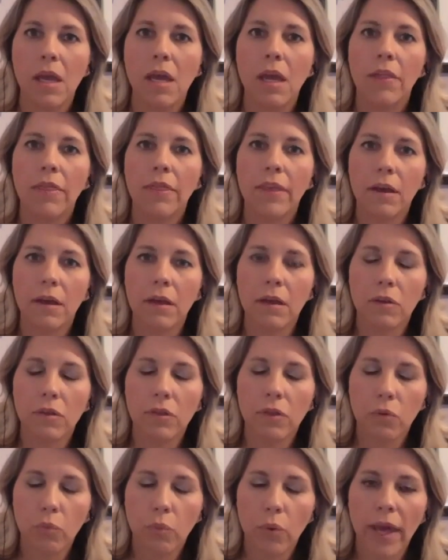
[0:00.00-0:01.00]
The
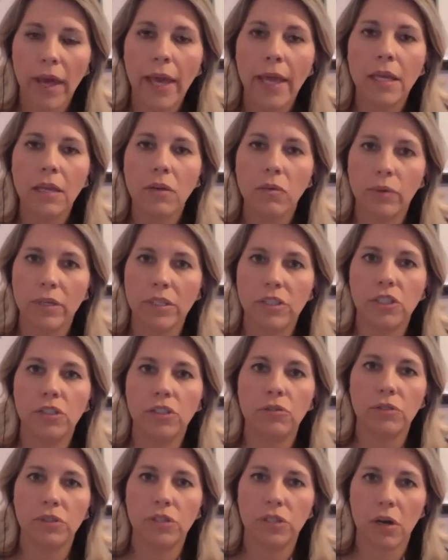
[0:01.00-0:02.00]
way in which
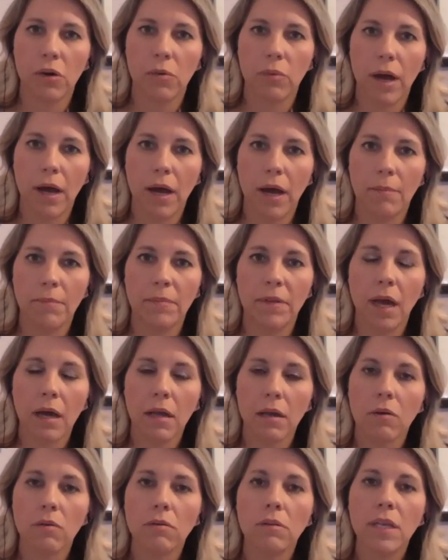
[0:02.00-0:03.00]
you show up
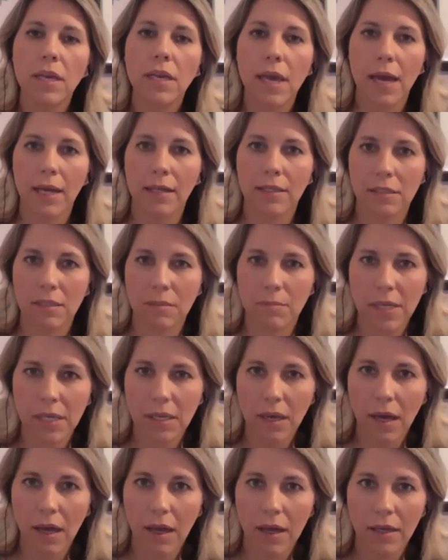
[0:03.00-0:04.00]
not only has to be
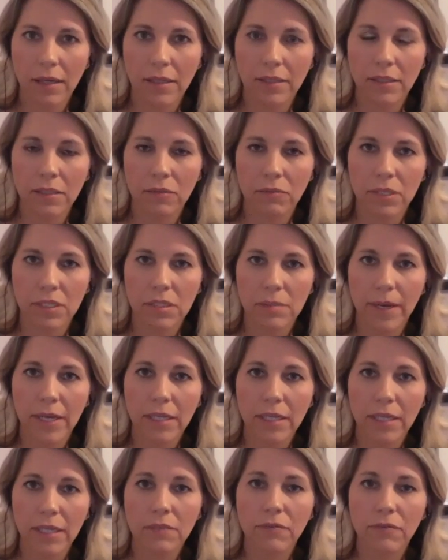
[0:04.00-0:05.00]
kind and
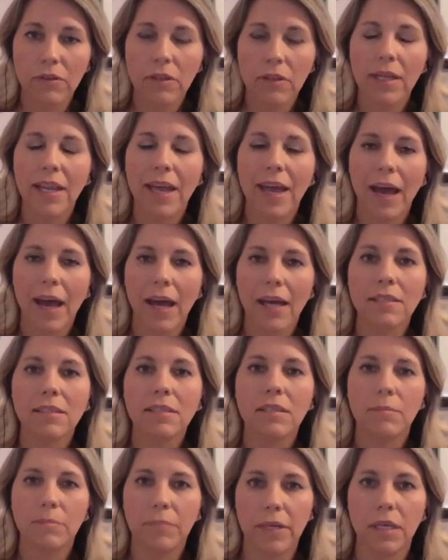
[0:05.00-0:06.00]
respectful, it has
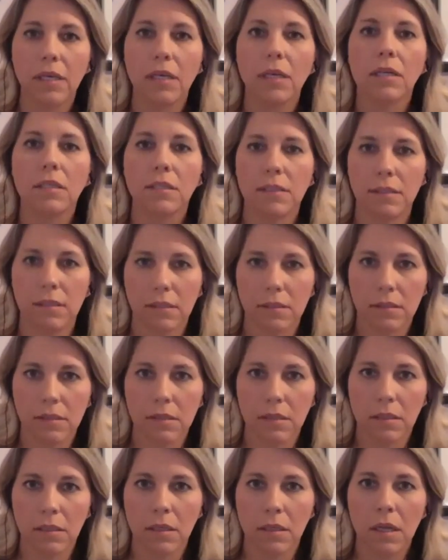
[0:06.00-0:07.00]
to be
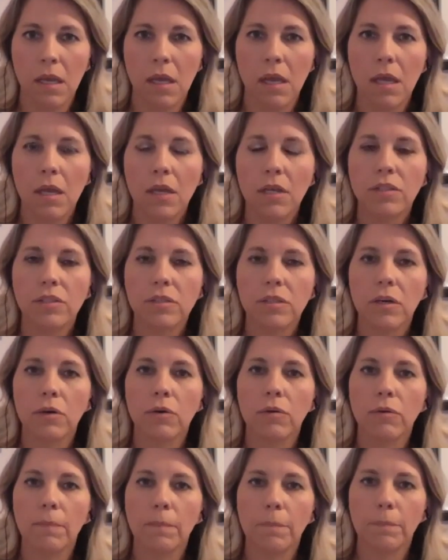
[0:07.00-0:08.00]
consistent.
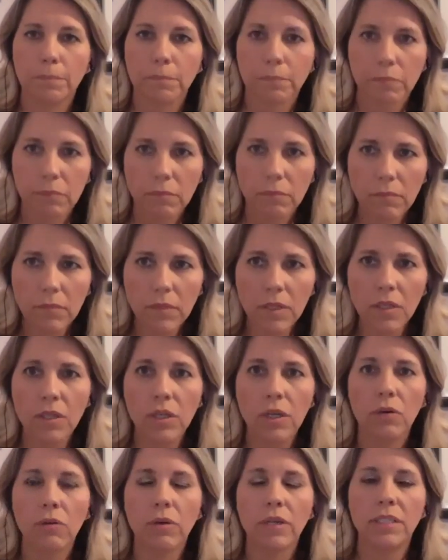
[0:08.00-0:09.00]
So, you
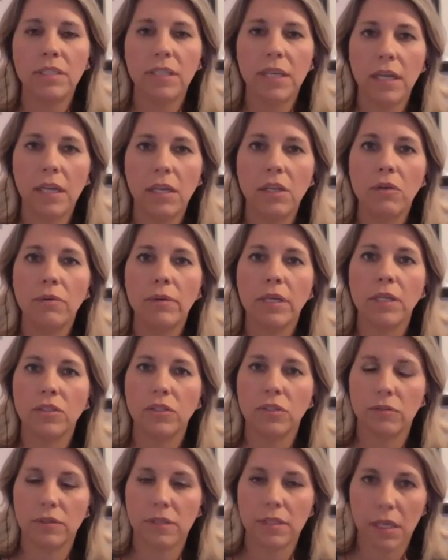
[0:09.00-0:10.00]
know, continuing
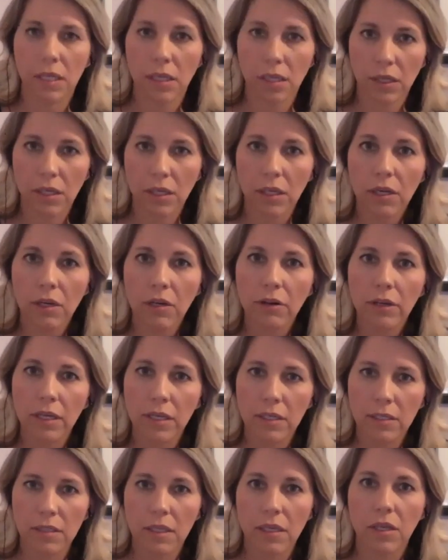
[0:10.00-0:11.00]
to stay
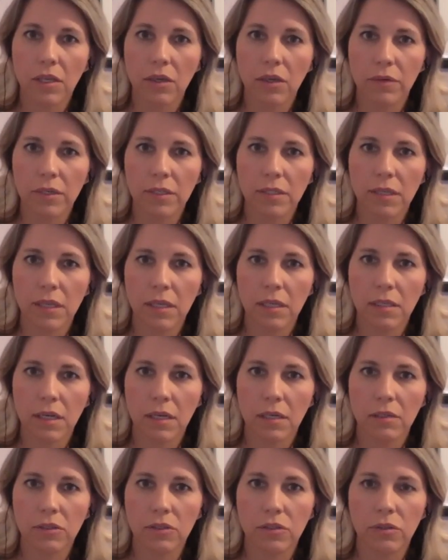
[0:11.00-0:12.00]
curious, like you were saying,
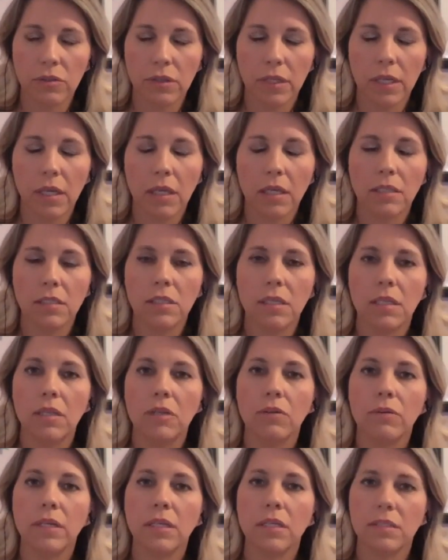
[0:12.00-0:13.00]
Dr. Julie,
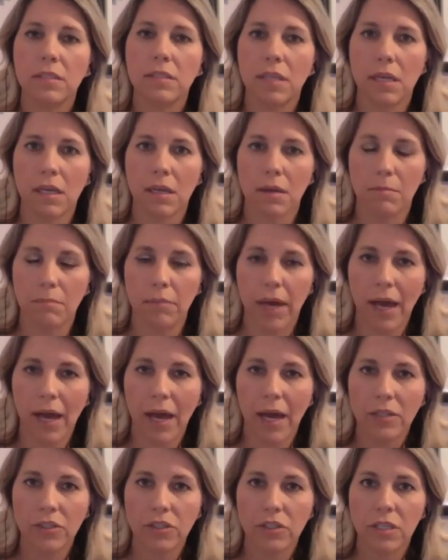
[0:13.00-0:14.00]
continuing to stay
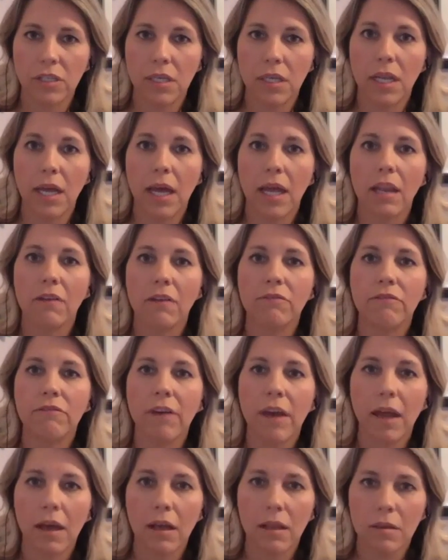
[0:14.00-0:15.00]
compassionate and
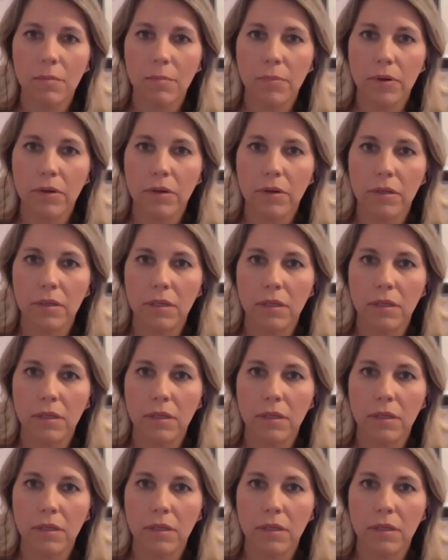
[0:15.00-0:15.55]
available